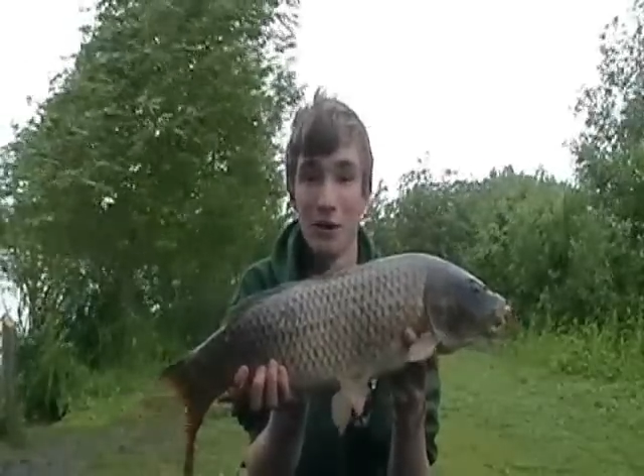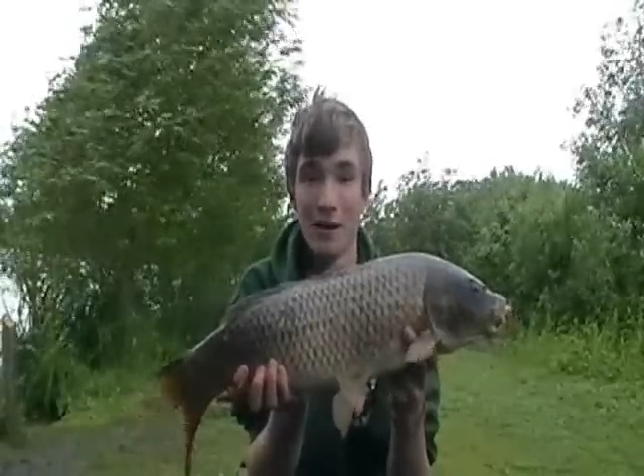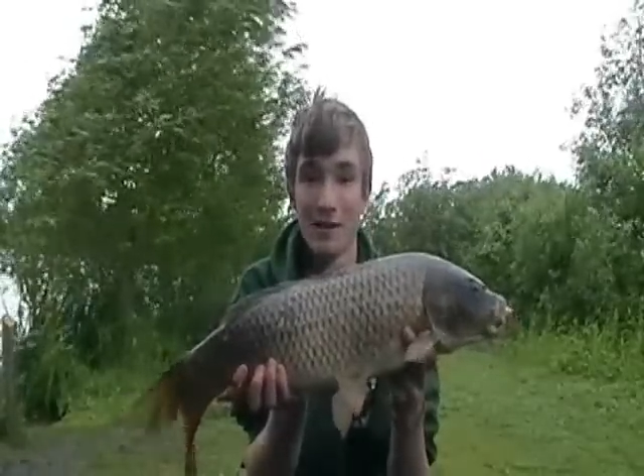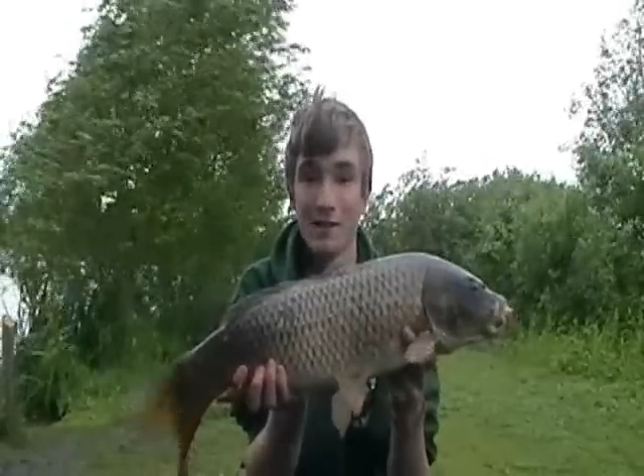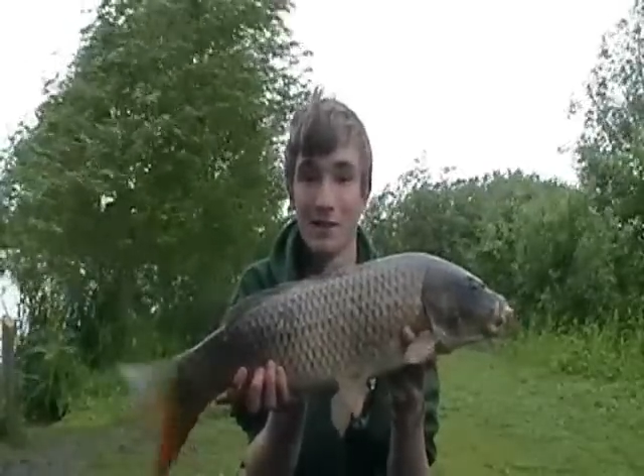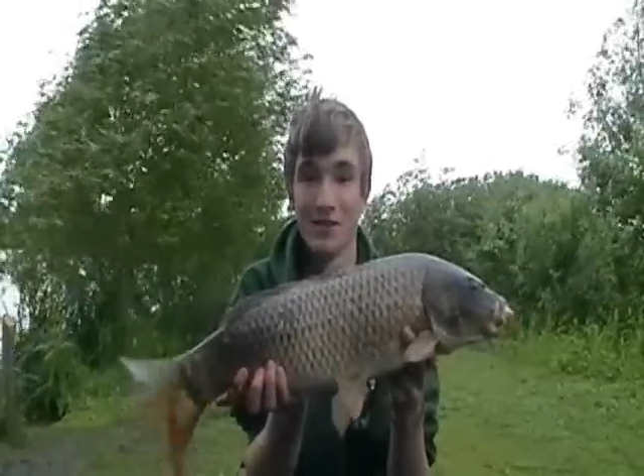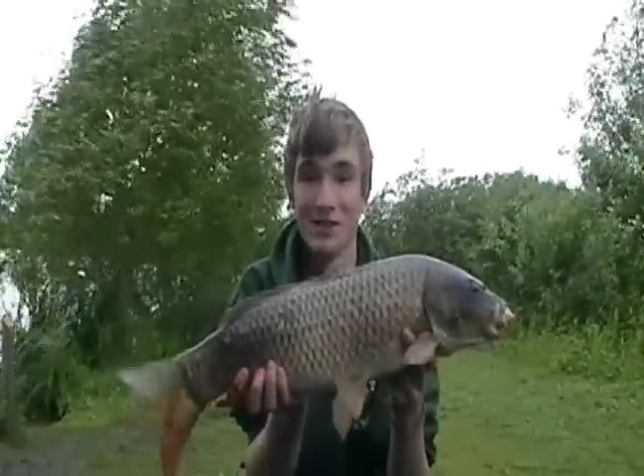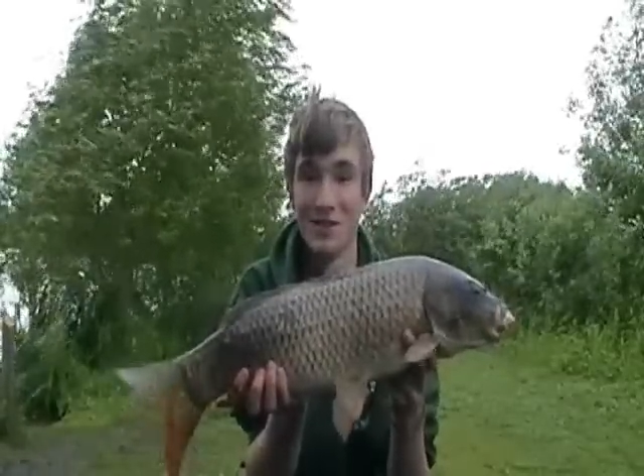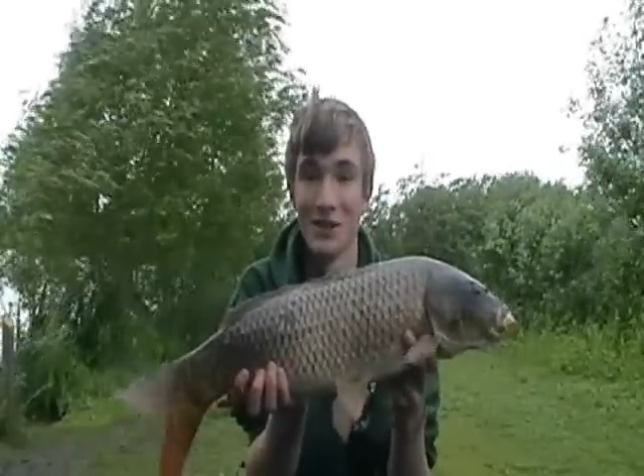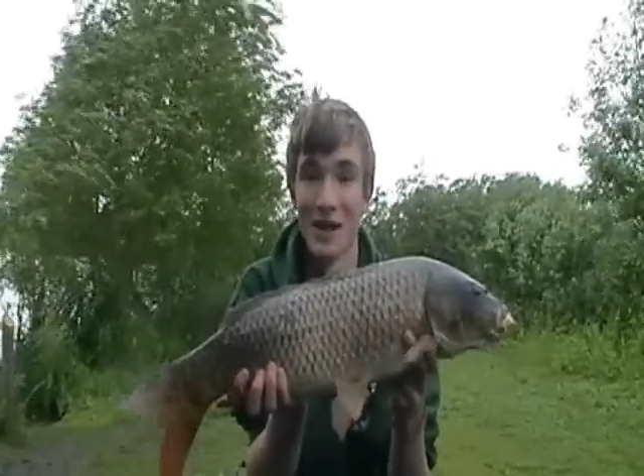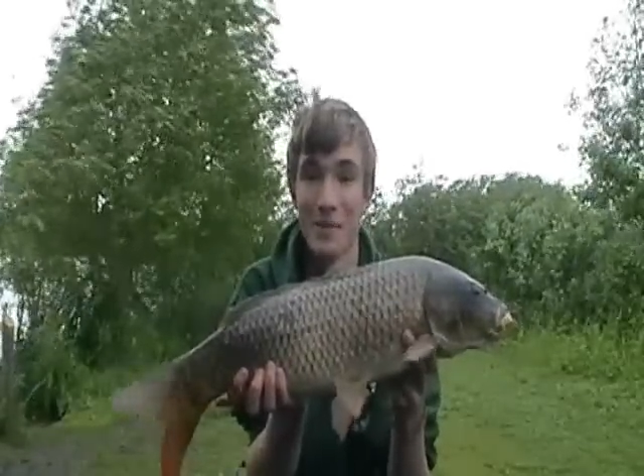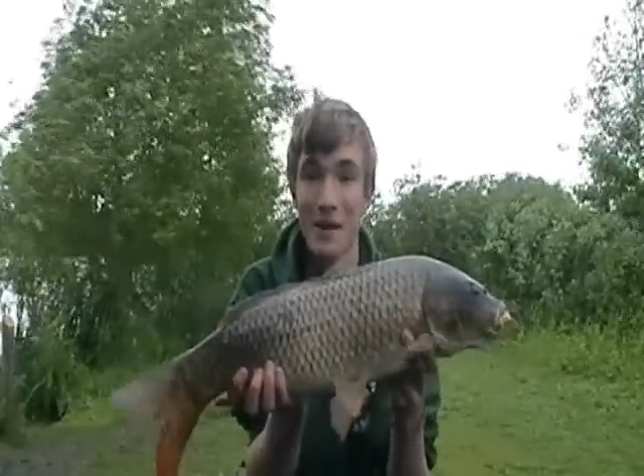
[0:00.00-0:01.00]
winds, and I
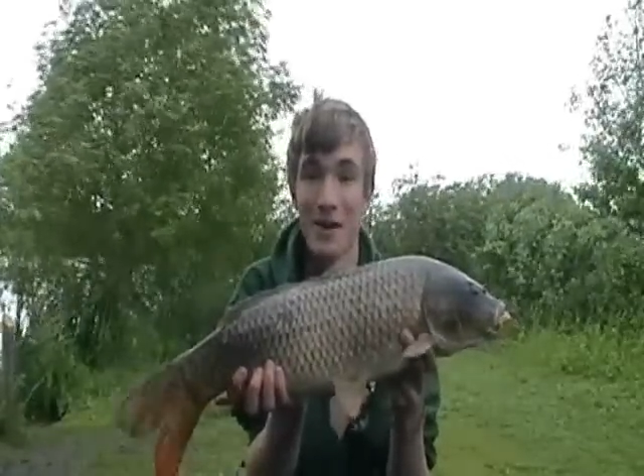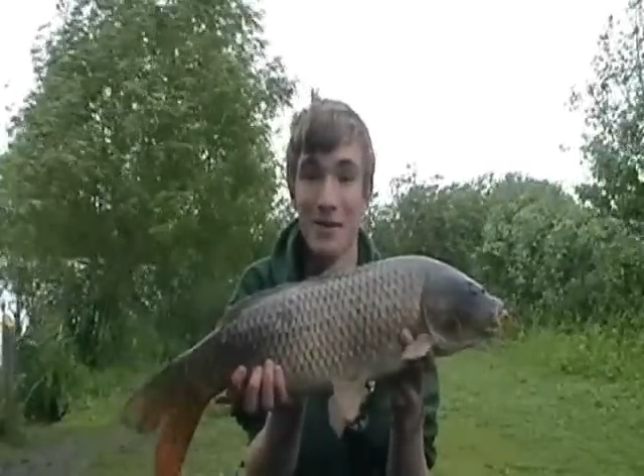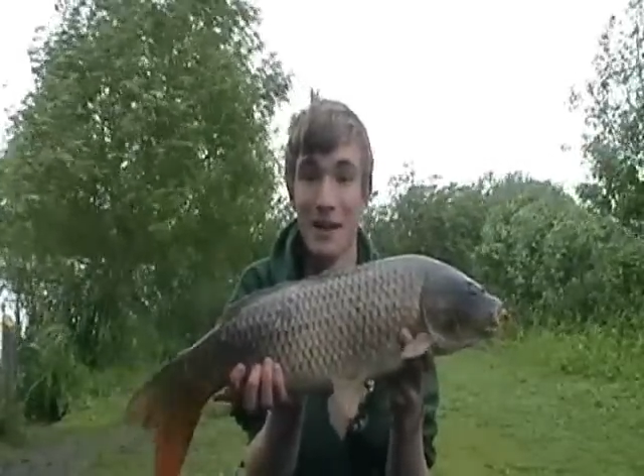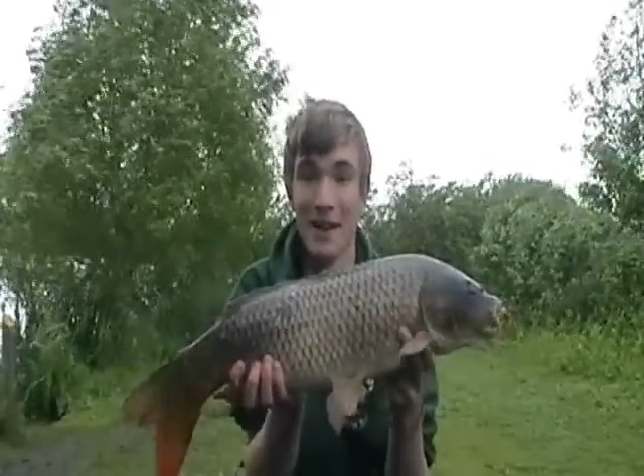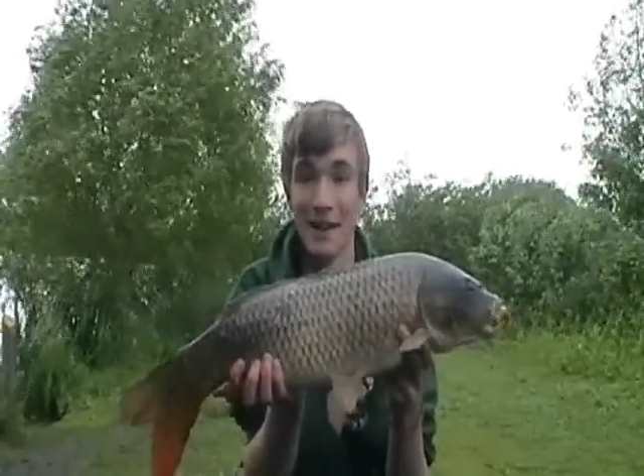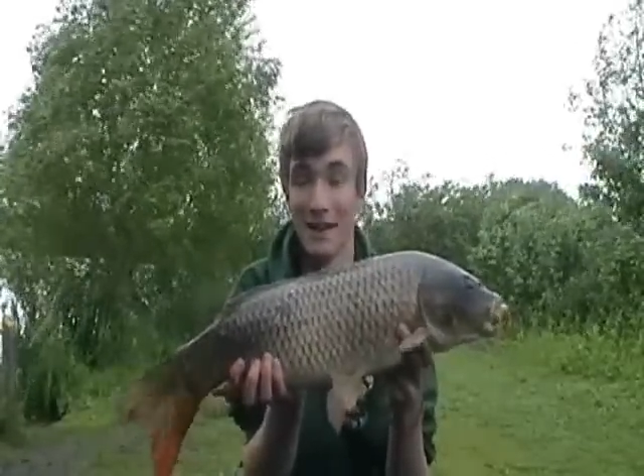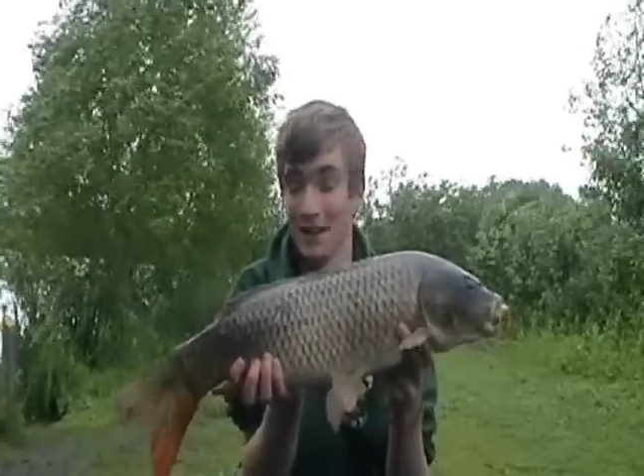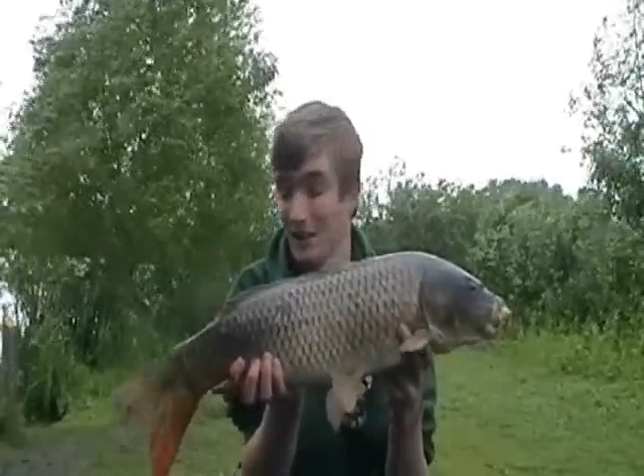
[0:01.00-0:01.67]
still came out in it.